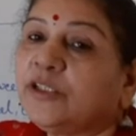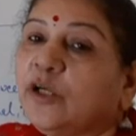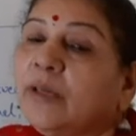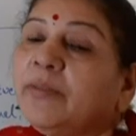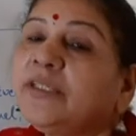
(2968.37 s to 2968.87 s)
So
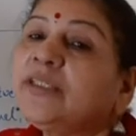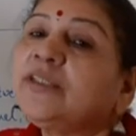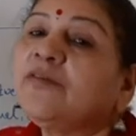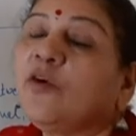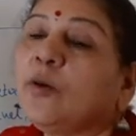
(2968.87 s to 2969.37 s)

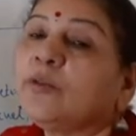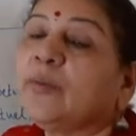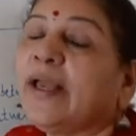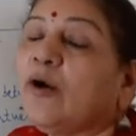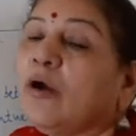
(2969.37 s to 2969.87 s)
images formed
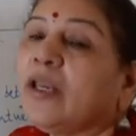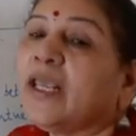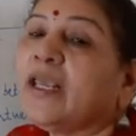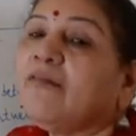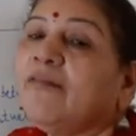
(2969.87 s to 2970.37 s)
by
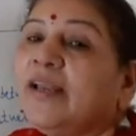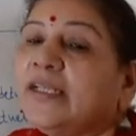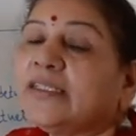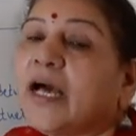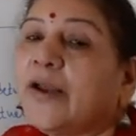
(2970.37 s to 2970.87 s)
concave
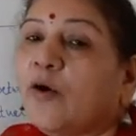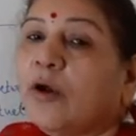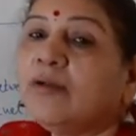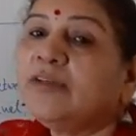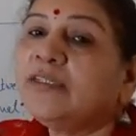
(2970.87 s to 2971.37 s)
lens are
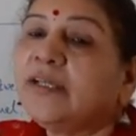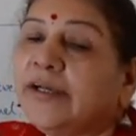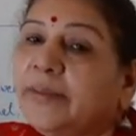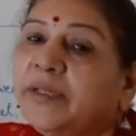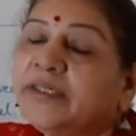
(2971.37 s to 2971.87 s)
always
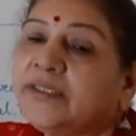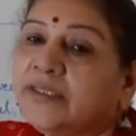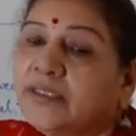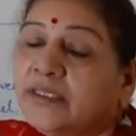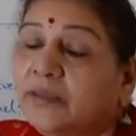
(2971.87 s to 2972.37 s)

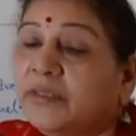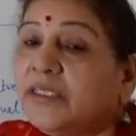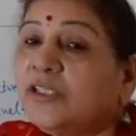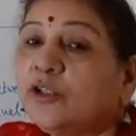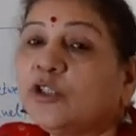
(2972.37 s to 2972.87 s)

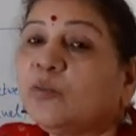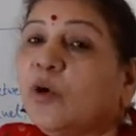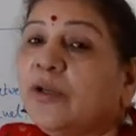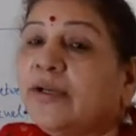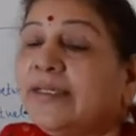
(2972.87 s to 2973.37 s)
diminished or
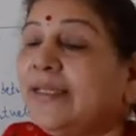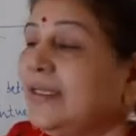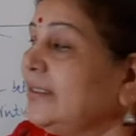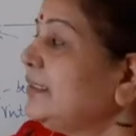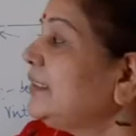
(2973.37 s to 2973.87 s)
smaller in
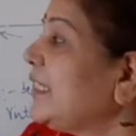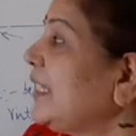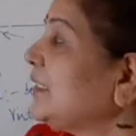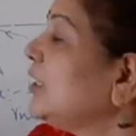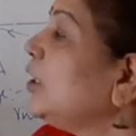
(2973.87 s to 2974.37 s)

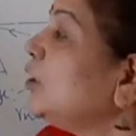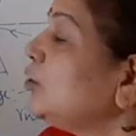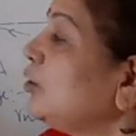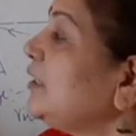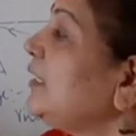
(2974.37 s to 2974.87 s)
size.
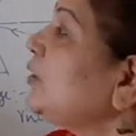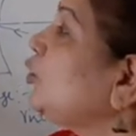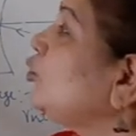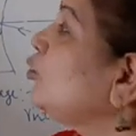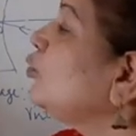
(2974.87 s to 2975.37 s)
So
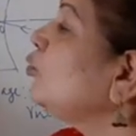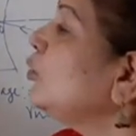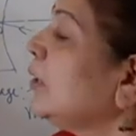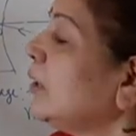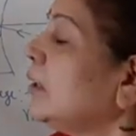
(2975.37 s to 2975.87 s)
these
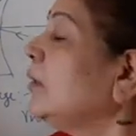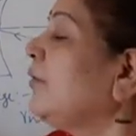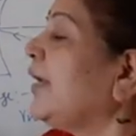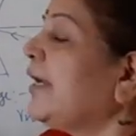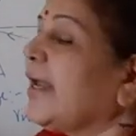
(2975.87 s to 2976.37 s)
two
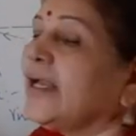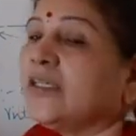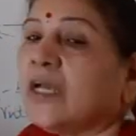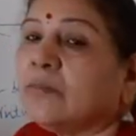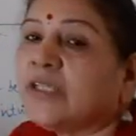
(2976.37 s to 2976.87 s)
ray
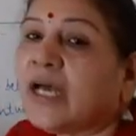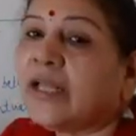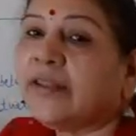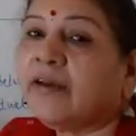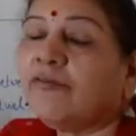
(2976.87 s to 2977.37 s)
diagrams
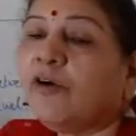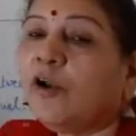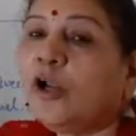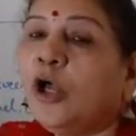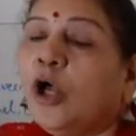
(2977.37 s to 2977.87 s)
are there
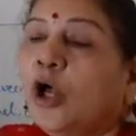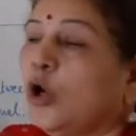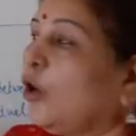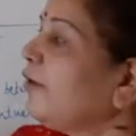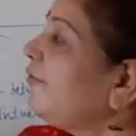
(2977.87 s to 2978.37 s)
for
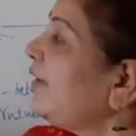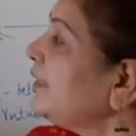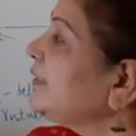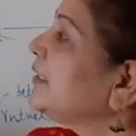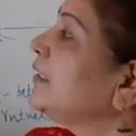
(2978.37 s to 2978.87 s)

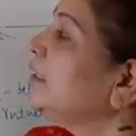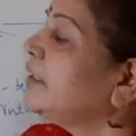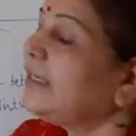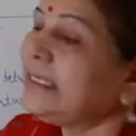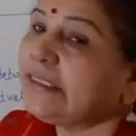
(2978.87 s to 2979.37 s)
convex
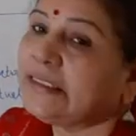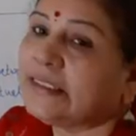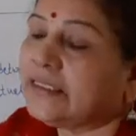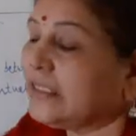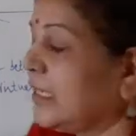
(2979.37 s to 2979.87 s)
lenses.